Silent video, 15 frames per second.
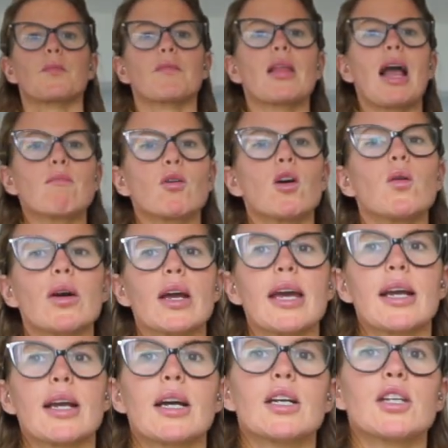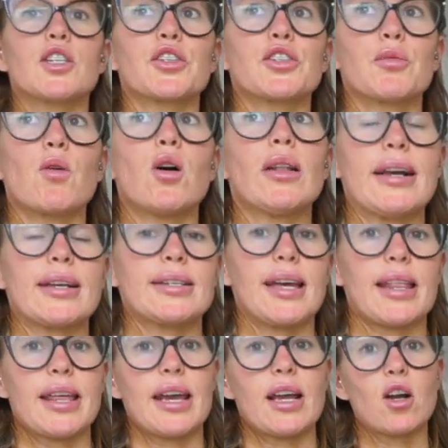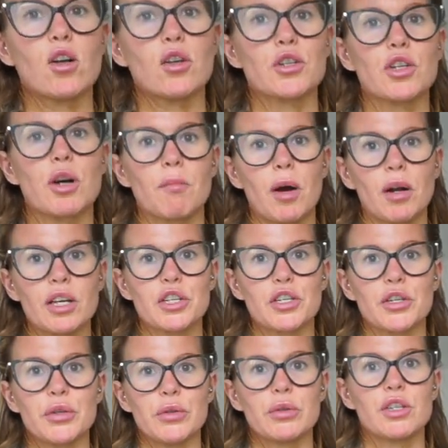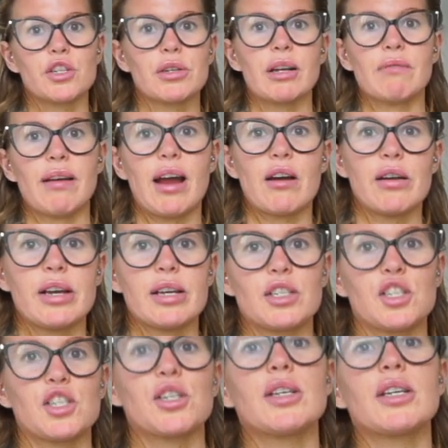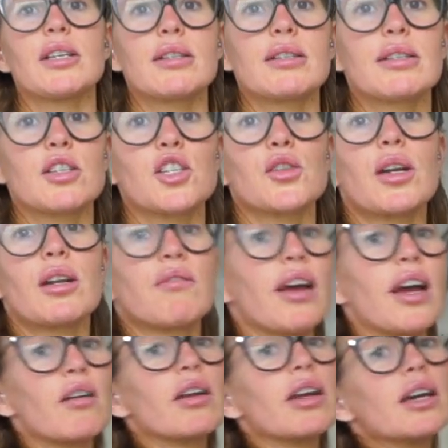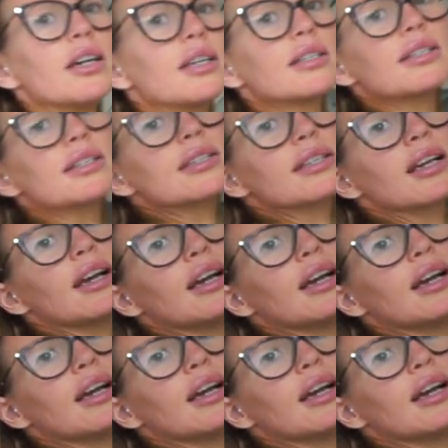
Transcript: I'm going just to walk Lexi, I think. Also bodysuit, Stradivarius, jeans, Stradivarius,